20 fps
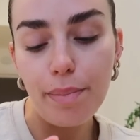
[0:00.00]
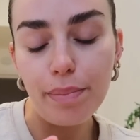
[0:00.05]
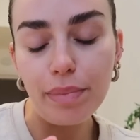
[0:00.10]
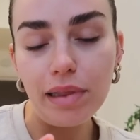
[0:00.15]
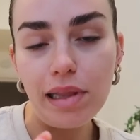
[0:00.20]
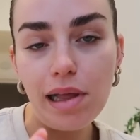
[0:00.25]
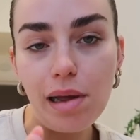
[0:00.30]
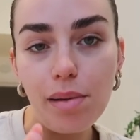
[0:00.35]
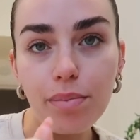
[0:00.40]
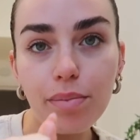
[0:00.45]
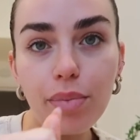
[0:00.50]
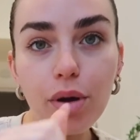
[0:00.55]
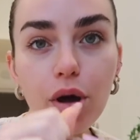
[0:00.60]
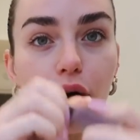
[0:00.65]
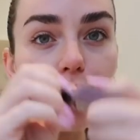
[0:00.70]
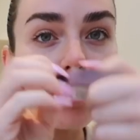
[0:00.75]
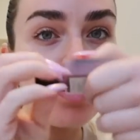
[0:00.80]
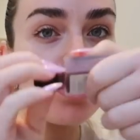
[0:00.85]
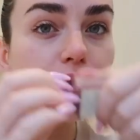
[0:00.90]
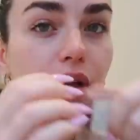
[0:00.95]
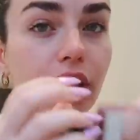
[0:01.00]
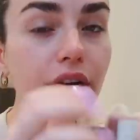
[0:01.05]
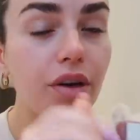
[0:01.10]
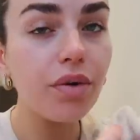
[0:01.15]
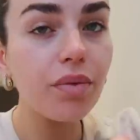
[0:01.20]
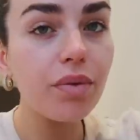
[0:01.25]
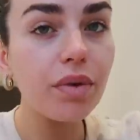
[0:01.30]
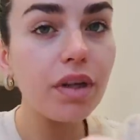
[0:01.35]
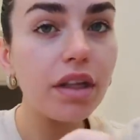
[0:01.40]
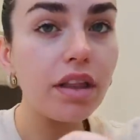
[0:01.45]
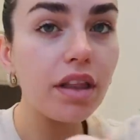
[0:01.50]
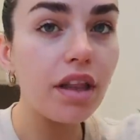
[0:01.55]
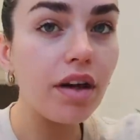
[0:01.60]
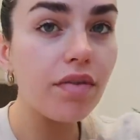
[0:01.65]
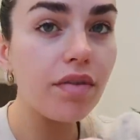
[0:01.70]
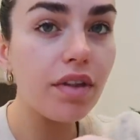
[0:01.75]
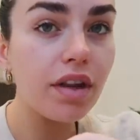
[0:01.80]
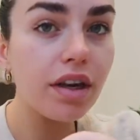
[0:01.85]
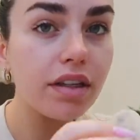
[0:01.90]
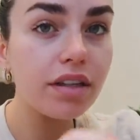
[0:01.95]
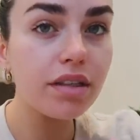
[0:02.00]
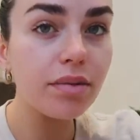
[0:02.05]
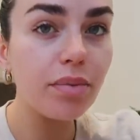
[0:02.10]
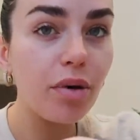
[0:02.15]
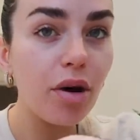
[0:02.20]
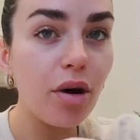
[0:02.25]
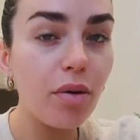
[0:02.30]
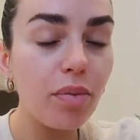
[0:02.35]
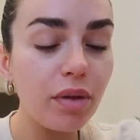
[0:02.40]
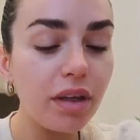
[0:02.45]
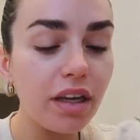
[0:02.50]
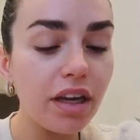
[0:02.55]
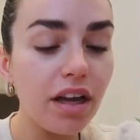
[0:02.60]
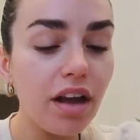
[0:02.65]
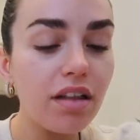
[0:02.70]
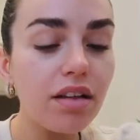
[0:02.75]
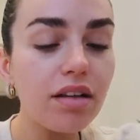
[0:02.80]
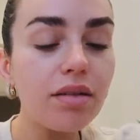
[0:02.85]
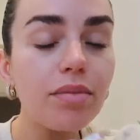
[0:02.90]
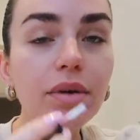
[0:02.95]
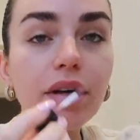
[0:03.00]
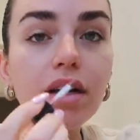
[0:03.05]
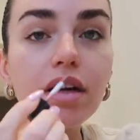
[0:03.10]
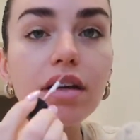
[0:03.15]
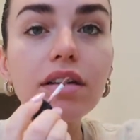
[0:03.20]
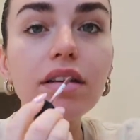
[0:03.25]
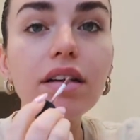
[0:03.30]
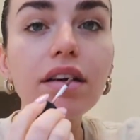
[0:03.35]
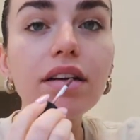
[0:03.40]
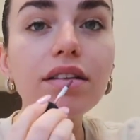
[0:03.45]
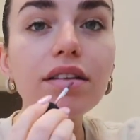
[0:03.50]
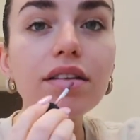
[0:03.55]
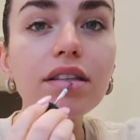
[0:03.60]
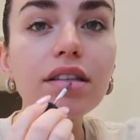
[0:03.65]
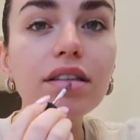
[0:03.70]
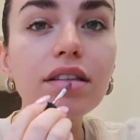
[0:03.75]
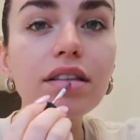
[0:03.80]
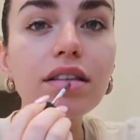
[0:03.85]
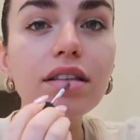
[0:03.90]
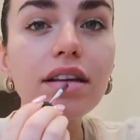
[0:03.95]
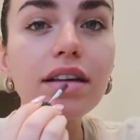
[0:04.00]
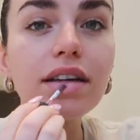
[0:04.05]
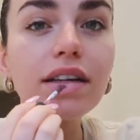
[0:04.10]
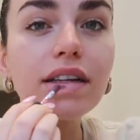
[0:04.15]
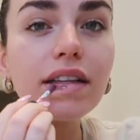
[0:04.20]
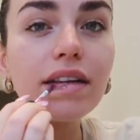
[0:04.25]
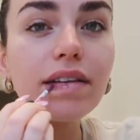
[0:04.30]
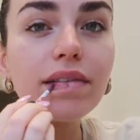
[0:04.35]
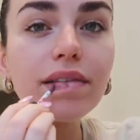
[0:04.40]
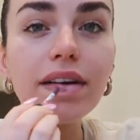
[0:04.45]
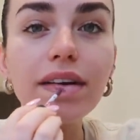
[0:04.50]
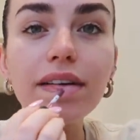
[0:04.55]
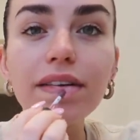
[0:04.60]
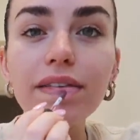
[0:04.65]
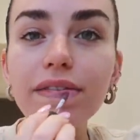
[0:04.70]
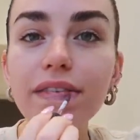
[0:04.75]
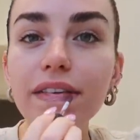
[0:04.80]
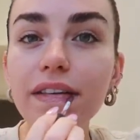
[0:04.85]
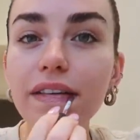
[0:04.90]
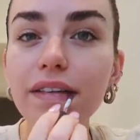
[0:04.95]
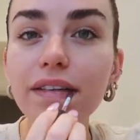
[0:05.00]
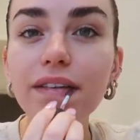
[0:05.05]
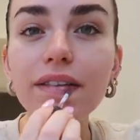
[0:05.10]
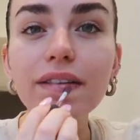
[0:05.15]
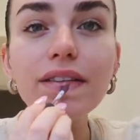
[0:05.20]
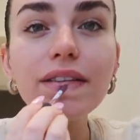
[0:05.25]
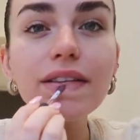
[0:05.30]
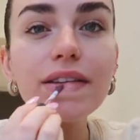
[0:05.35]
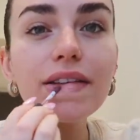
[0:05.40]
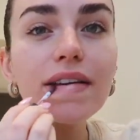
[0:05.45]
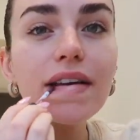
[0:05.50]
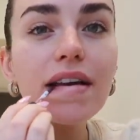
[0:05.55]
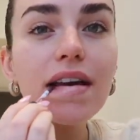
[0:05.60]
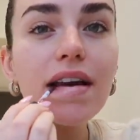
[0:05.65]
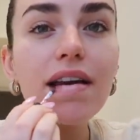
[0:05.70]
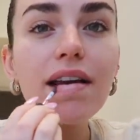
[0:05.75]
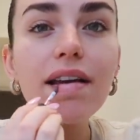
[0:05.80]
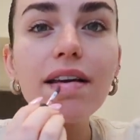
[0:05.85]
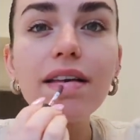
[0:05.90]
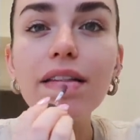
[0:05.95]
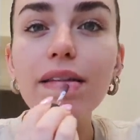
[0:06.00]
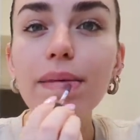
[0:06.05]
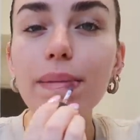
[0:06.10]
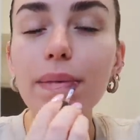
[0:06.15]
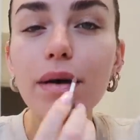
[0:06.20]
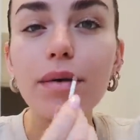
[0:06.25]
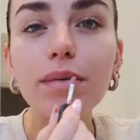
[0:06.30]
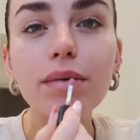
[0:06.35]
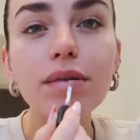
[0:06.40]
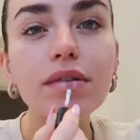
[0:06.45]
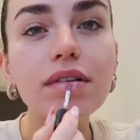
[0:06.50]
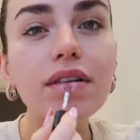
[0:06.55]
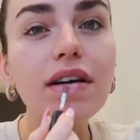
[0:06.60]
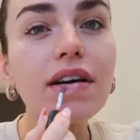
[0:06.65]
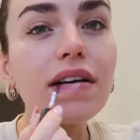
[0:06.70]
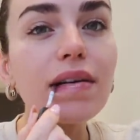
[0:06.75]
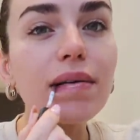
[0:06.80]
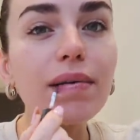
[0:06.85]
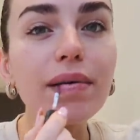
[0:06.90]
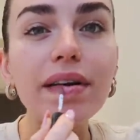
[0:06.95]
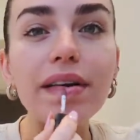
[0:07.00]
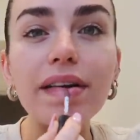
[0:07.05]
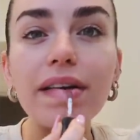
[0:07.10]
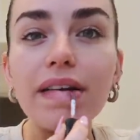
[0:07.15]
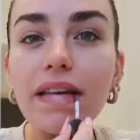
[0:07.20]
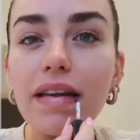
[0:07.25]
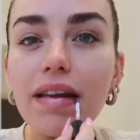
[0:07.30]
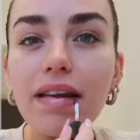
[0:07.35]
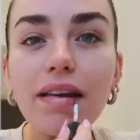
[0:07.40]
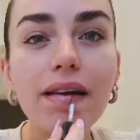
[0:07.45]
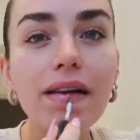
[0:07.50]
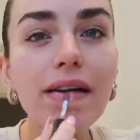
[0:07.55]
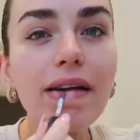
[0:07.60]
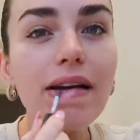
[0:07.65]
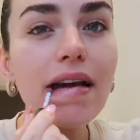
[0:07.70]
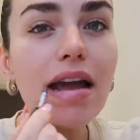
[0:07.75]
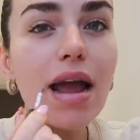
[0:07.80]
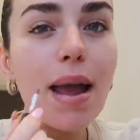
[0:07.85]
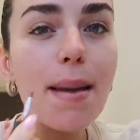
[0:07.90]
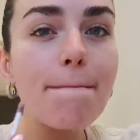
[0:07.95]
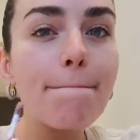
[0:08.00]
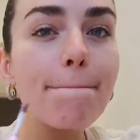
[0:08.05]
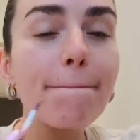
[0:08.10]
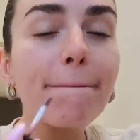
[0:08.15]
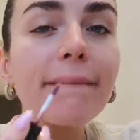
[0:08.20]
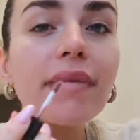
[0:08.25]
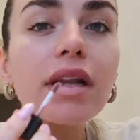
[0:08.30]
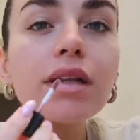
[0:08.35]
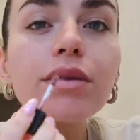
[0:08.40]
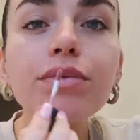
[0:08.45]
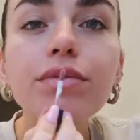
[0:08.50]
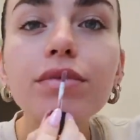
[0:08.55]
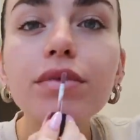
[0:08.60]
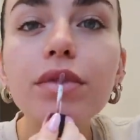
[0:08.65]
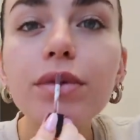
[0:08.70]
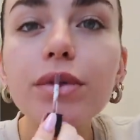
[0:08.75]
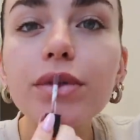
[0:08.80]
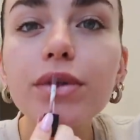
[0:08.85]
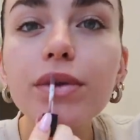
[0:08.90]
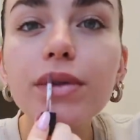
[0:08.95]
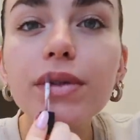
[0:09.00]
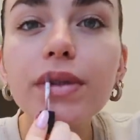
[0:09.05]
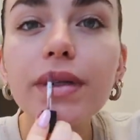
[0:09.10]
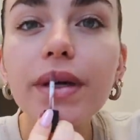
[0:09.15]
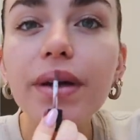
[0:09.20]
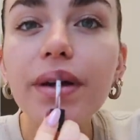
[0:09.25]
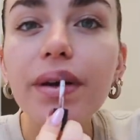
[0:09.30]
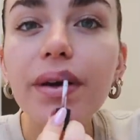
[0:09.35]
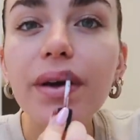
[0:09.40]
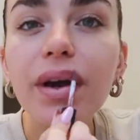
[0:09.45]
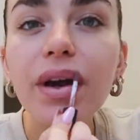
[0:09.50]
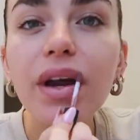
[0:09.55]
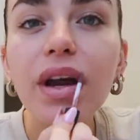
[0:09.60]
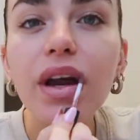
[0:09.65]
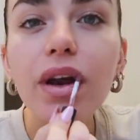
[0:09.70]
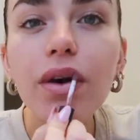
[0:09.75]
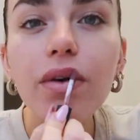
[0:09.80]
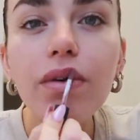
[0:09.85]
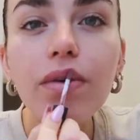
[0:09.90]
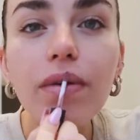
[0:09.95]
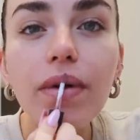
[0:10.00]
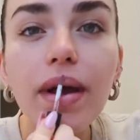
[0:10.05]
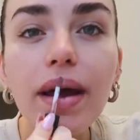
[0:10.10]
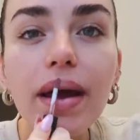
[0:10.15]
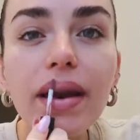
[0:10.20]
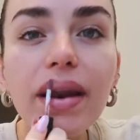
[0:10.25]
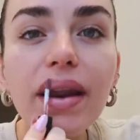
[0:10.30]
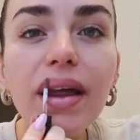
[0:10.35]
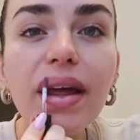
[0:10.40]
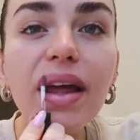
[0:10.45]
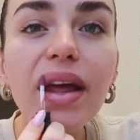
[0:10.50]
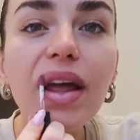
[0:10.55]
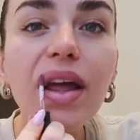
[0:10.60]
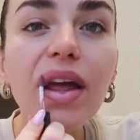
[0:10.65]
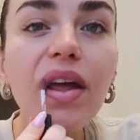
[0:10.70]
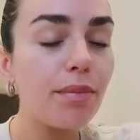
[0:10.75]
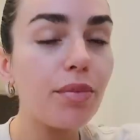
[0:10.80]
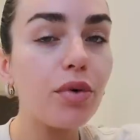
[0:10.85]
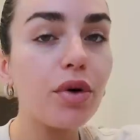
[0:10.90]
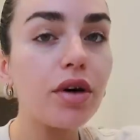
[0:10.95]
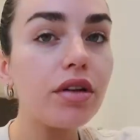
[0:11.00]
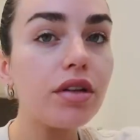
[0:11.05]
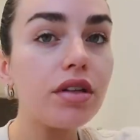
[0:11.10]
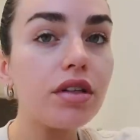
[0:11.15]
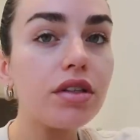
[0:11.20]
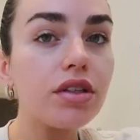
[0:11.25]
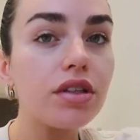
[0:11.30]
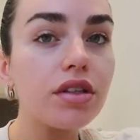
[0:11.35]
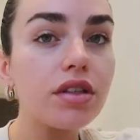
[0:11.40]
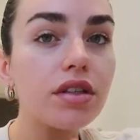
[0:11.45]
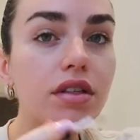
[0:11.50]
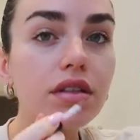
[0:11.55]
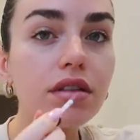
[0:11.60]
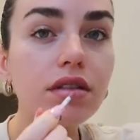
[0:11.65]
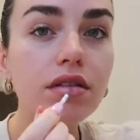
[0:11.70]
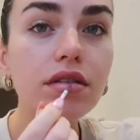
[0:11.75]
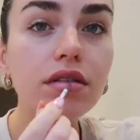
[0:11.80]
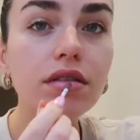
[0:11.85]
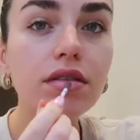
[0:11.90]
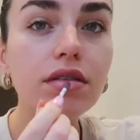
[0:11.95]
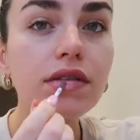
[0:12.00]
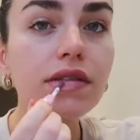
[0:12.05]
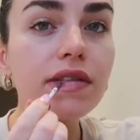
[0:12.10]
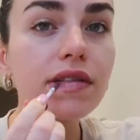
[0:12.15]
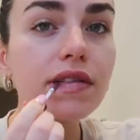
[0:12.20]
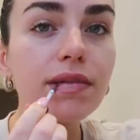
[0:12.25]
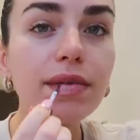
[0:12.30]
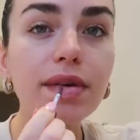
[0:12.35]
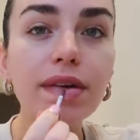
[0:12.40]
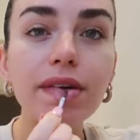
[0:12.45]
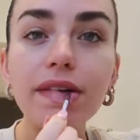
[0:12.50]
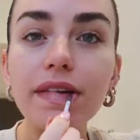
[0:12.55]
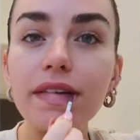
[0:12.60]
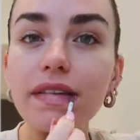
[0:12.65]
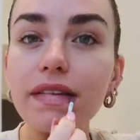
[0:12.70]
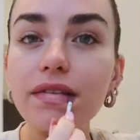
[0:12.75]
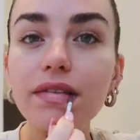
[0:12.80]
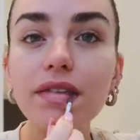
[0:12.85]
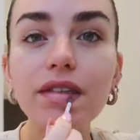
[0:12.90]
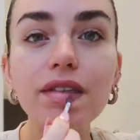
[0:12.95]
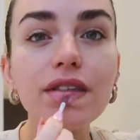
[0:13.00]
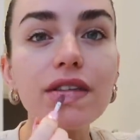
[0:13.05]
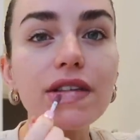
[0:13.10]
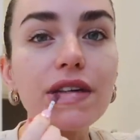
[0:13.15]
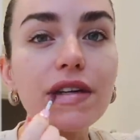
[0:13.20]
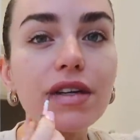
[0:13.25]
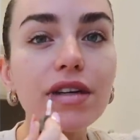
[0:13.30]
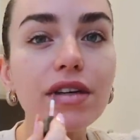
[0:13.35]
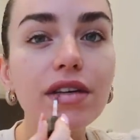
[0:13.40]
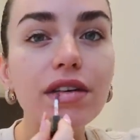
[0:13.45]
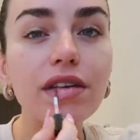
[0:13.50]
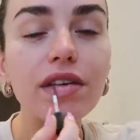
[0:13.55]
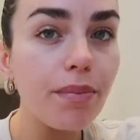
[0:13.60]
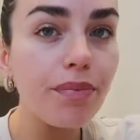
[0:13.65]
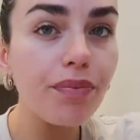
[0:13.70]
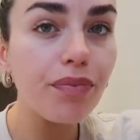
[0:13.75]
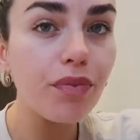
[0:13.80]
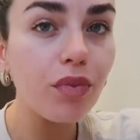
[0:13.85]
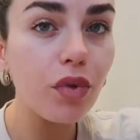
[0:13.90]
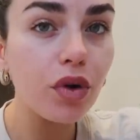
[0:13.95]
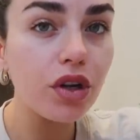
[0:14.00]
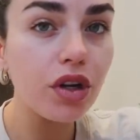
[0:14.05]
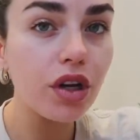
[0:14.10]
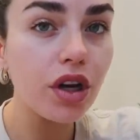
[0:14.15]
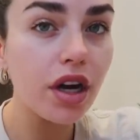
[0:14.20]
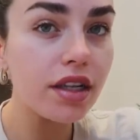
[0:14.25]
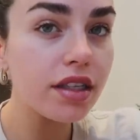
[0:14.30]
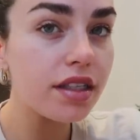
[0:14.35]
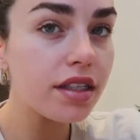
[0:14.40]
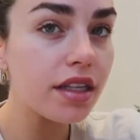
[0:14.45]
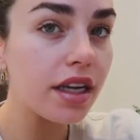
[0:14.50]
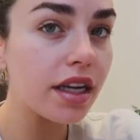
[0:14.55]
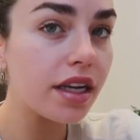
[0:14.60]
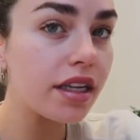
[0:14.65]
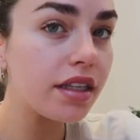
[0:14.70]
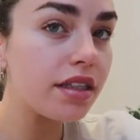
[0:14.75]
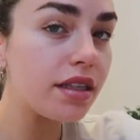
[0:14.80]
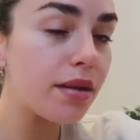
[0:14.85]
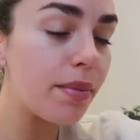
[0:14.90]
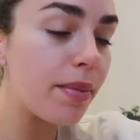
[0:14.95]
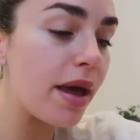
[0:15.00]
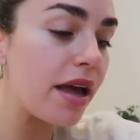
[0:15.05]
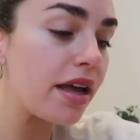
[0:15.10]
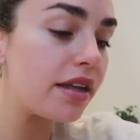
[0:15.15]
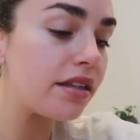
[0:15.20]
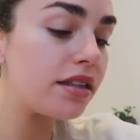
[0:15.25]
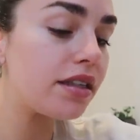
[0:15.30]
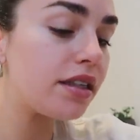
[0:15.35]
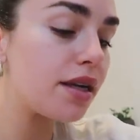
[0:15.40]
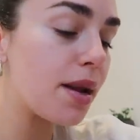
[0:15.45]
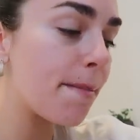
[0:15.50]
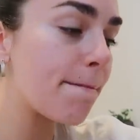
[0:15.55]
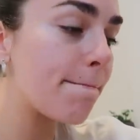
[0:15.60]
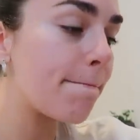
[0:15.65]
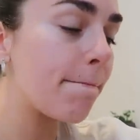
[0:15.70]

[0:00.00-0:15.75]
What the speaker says: Plum purple. I don't really love that it's a purpley color, but I just like love how it feels. The purple's kind of weird. Wish it was like a red. The oil is just, my god, it feels so good. What do you guys think is the best